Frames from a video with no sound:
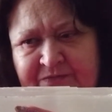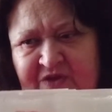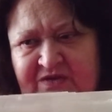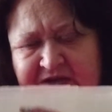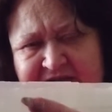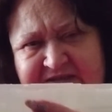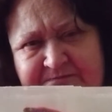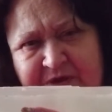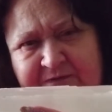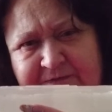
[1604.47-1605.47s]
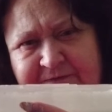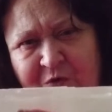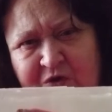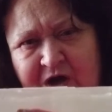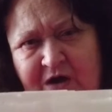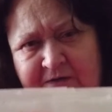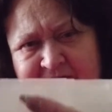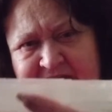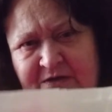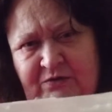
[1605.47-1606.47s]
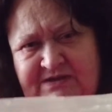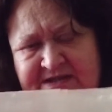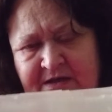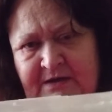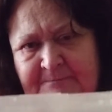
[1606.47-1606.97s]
I think that's about 4.5 kilos